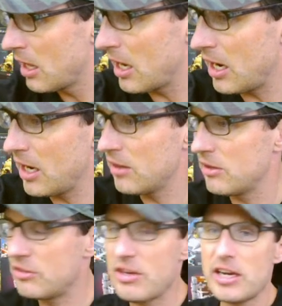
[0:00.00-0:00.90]
And
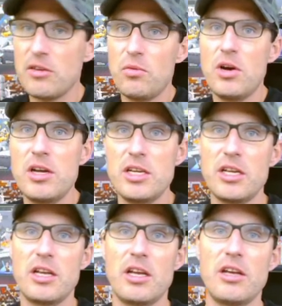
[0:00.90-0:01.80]
the second one
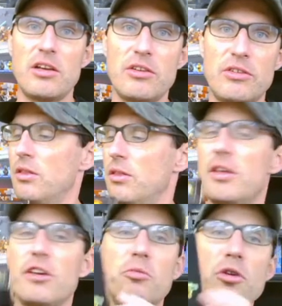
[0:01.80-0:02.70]
is
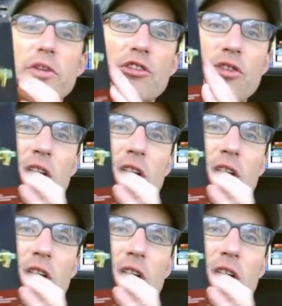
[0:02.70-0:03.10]
this moving truck